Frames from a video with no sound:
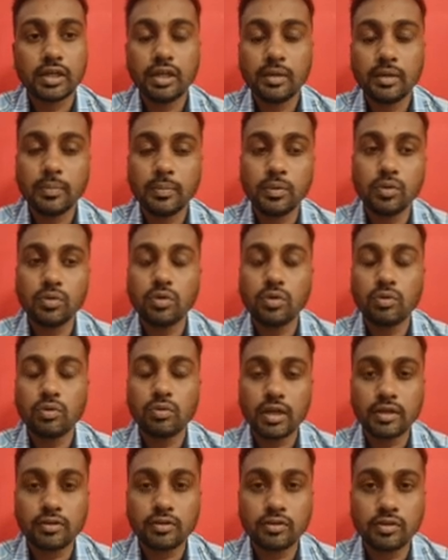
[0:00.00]
If you know
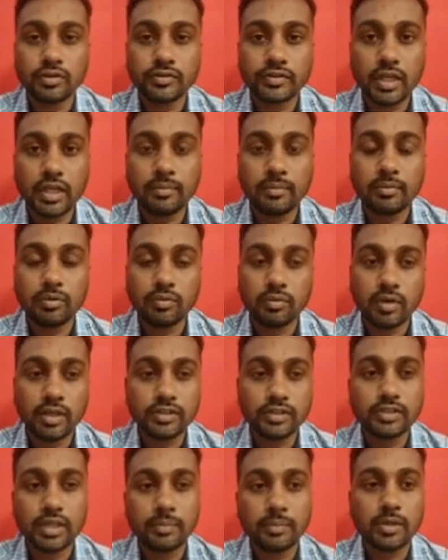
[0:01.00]
one concept,
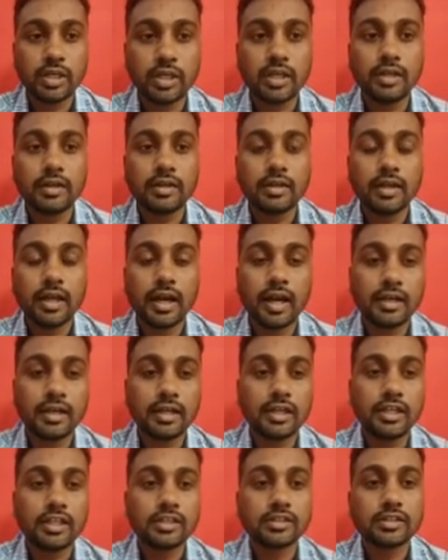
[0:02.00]
one chapter at
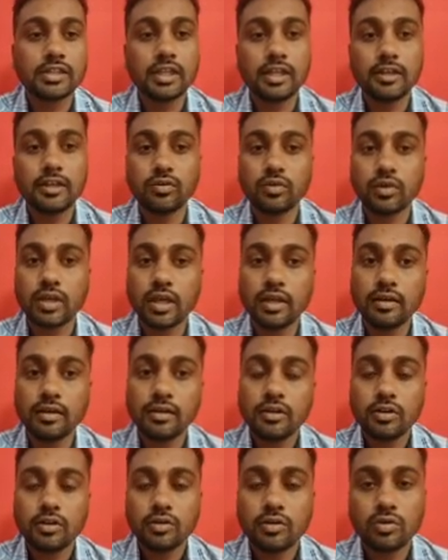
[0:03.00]
least, then you can
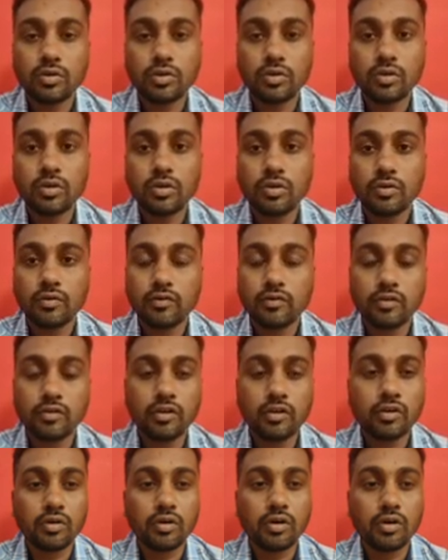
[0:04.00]
go
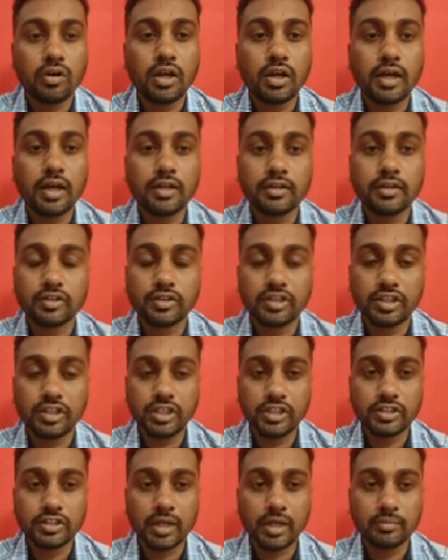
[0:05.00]
for all other
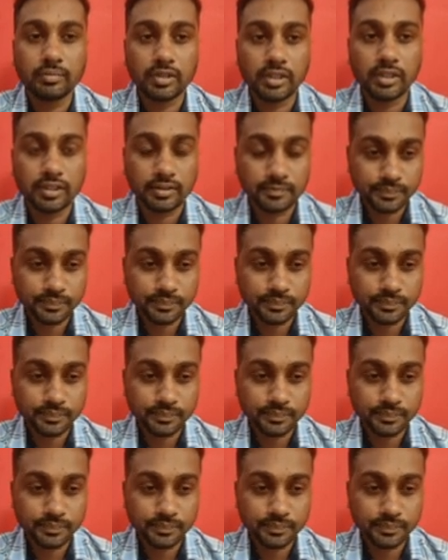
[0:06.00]
three chapter.